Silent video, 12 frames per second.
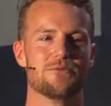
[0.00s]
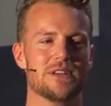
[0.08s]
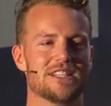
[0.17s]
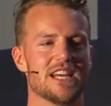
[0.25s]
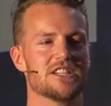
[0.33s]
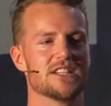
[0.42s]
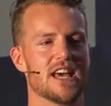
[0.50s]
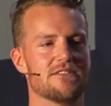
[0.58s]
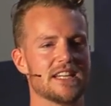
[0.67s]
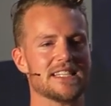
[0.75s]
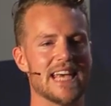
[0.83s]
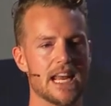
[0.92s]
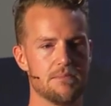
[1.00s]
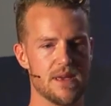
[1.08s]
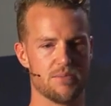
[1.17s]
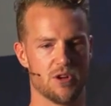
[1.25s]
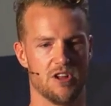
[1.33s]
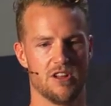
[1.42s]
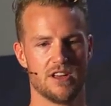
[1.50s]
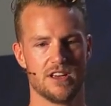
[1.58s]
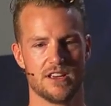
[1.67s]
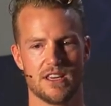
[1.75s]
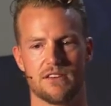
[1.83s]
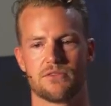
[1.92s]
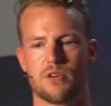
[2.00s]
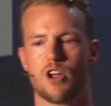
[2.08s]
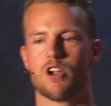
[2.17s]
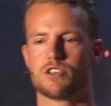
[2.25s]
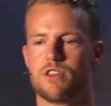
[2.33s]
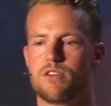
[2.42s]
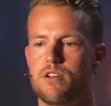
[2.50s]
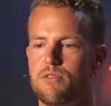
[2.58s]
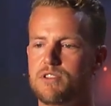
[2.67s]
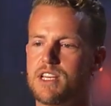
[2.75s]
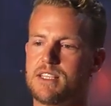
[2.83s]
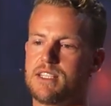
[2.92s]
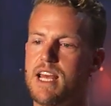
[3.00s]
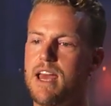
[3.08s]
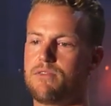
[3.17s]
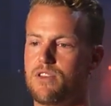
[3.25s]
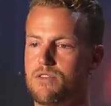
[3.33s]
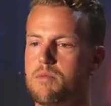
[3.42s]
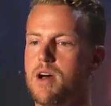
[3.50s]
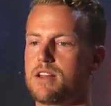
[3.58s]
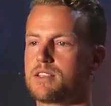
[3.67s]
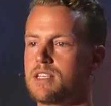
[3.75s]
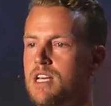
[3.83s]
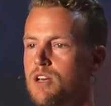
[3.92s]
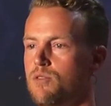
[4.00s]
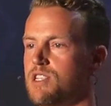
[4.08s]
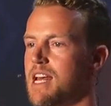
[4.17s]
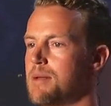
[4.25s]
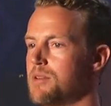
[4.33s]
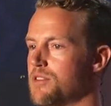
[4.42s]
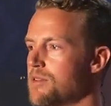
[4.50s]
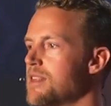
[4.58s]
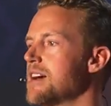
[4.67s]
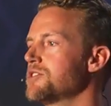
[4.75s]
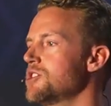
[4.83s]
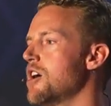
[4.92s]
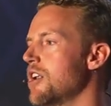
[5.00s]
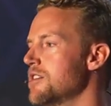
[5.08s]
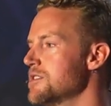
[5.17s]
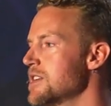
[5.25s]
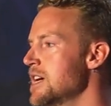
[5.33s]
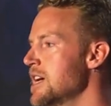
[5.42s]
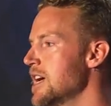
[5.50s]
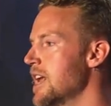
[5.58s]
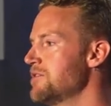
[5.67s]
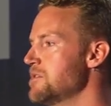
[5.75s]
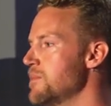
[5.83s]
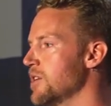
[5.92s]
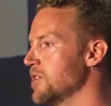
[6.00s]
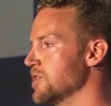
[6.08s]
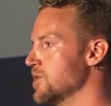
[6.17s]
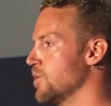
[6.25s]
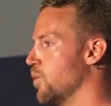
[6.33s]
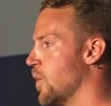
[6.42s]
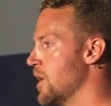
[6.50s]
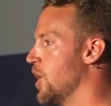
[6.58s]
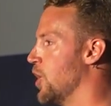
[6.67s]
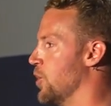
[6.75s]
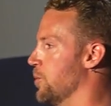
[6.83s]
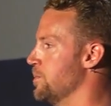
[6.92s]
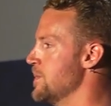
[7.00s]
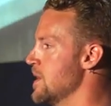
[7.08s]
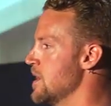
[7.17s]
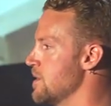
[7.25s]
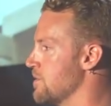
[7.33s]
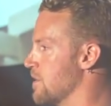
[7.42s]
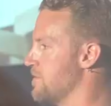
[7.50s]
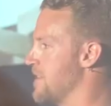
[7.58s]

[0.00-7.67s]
We changed it to having 10 people give $3.33 a day for three months, which add up to $3,000, enough to build one home for a